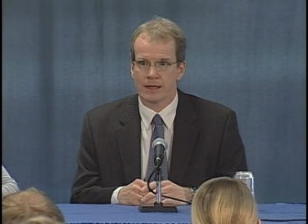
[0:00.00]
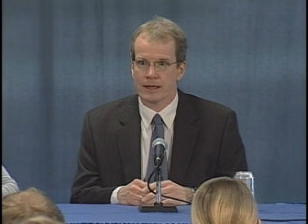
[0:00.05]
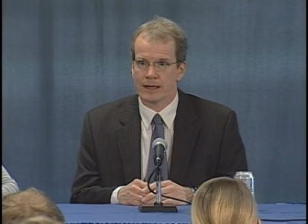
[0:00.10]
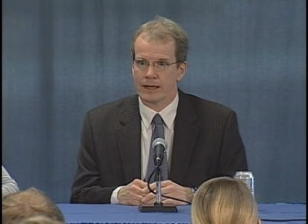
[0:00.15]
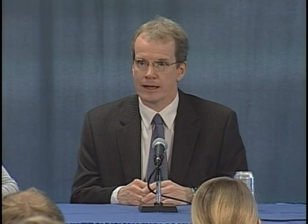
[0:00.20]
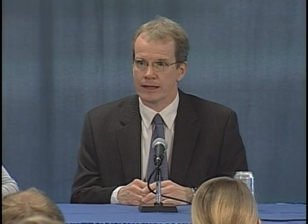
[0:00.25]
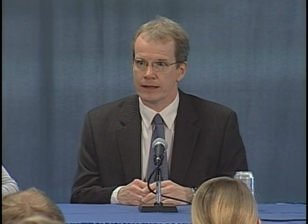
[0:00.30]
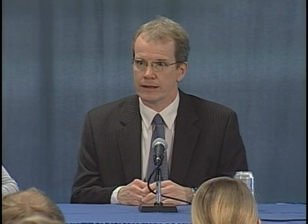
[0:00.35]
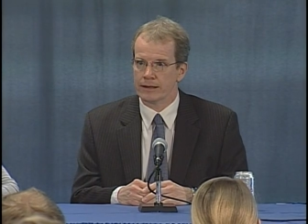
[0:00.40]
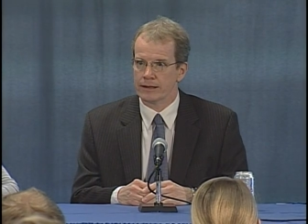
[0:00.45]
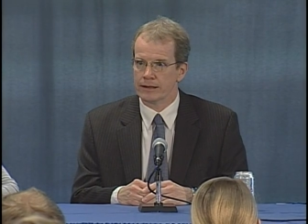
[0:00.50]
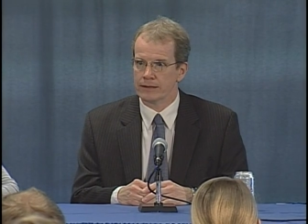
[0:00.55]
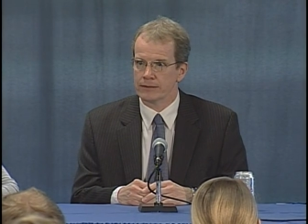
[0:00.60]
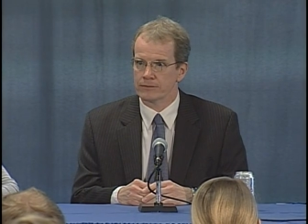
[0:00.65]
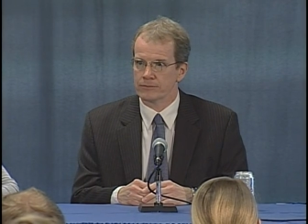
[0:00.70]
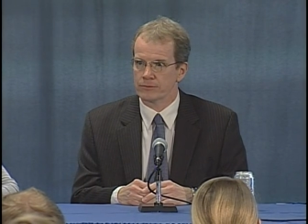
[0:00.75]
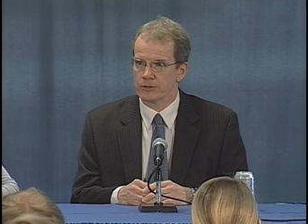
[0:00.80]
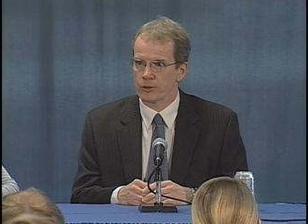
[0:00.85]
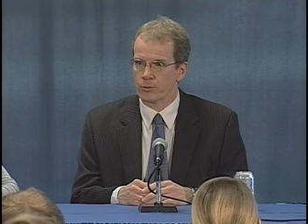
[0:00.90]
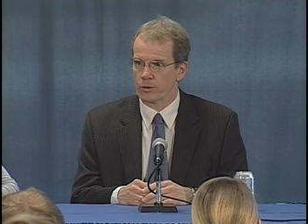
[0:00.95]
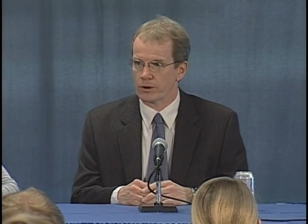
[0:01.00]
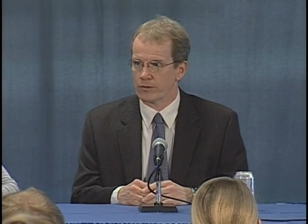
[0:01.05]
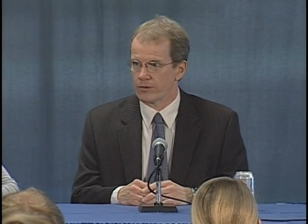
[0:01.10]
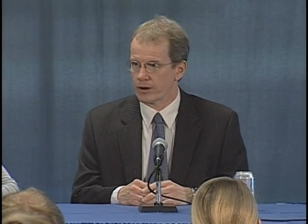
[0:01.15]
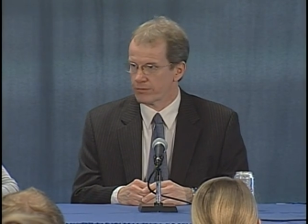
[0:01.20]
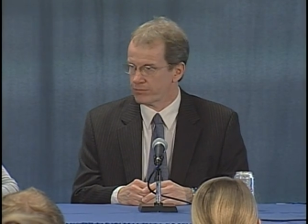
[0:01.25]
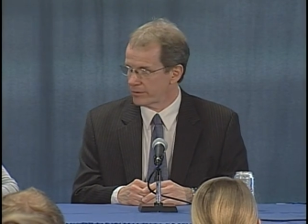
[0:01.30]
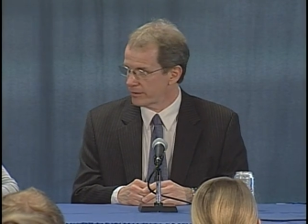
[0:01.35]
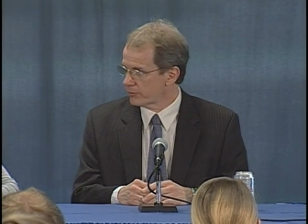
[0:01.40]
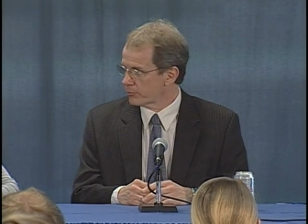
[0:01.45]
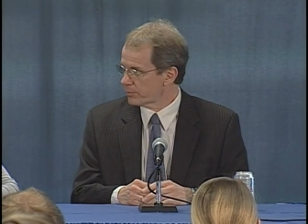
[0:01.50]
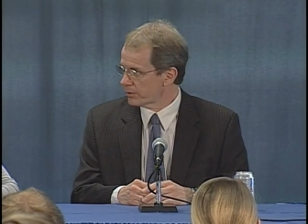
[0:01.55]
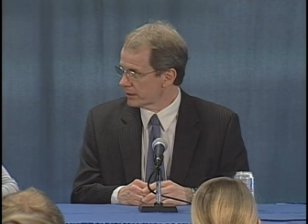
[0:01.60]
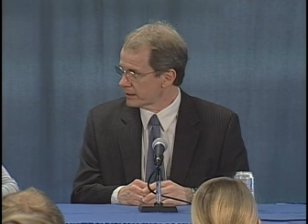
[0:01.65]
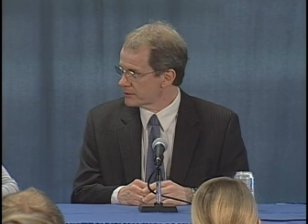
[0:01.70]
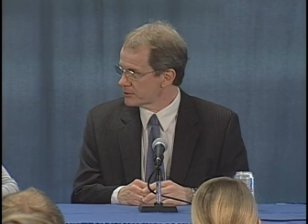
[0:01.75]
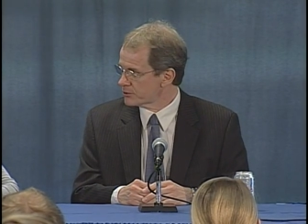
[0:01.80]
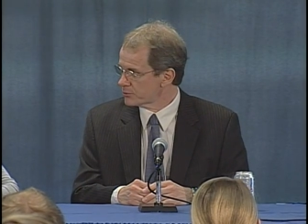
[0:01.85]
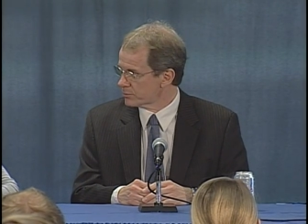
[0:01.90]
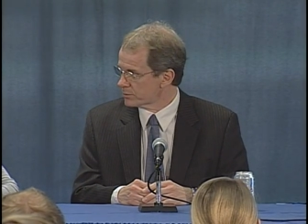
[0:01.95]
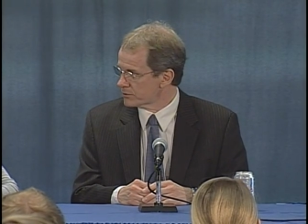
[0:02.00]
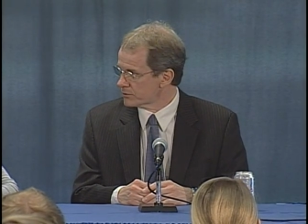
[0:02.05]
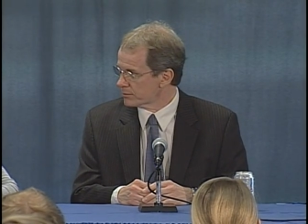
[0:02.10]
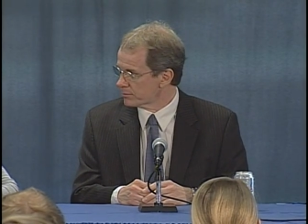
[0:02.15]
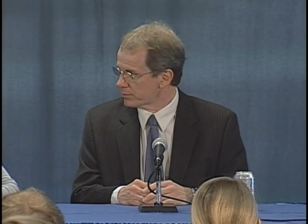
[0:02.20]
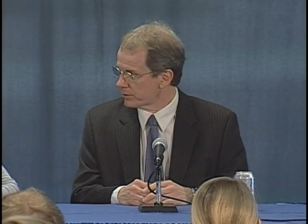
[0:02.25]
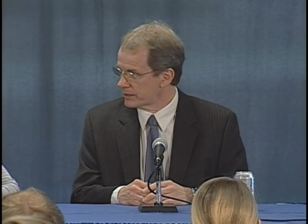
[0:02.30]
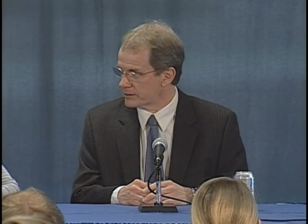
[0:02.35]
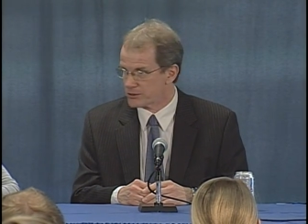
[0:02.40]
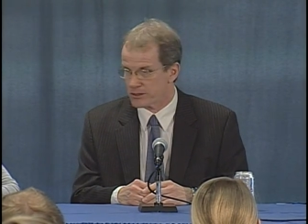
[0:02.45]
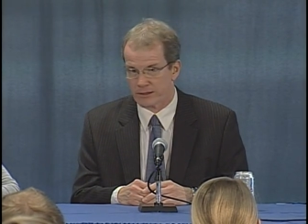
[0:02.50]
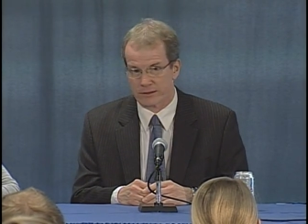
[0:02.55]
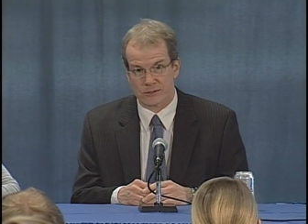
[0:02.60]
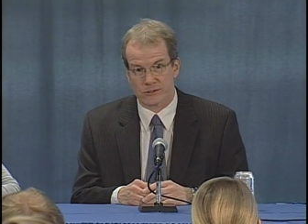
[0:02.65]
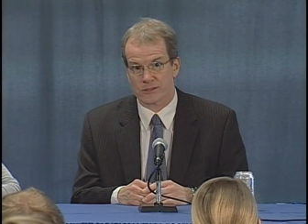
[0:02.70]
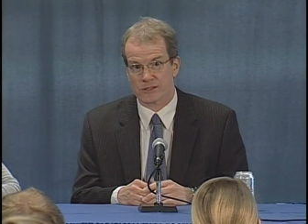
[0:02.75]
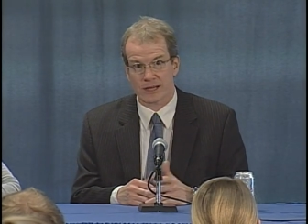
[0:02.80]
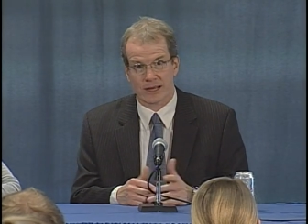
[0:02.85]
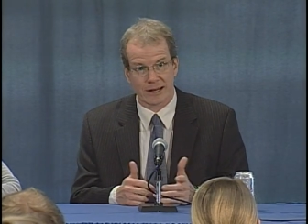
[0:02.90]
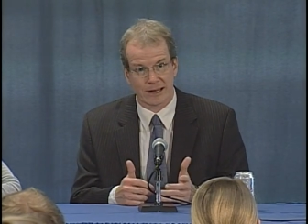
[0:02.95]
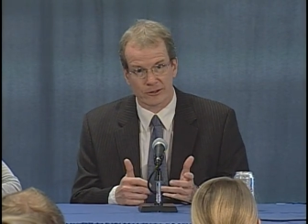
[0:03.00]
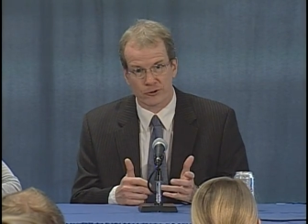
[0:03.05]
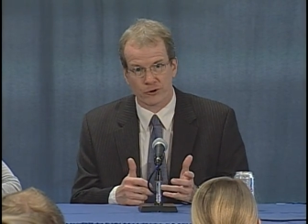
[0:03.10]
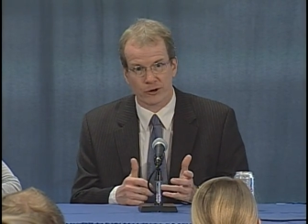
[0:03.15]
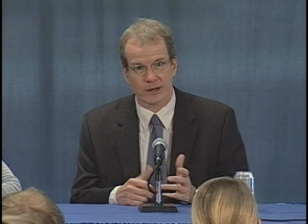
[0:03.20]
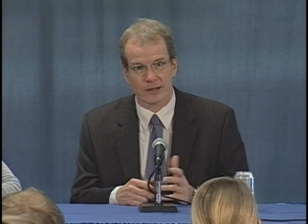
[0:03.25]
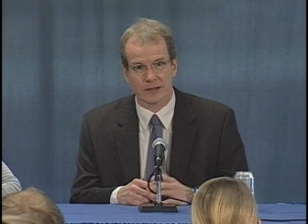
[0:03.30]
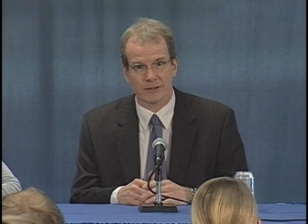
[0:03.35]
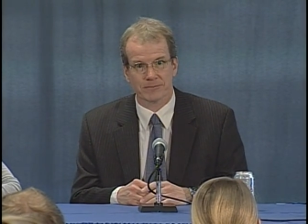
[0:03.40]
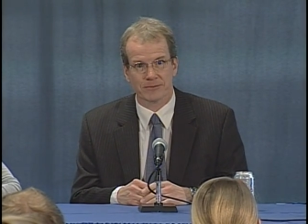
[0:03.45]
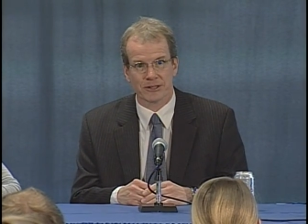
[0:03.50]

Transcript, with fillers: And uh, you know one of our favorite places was a place called the CNN Grill.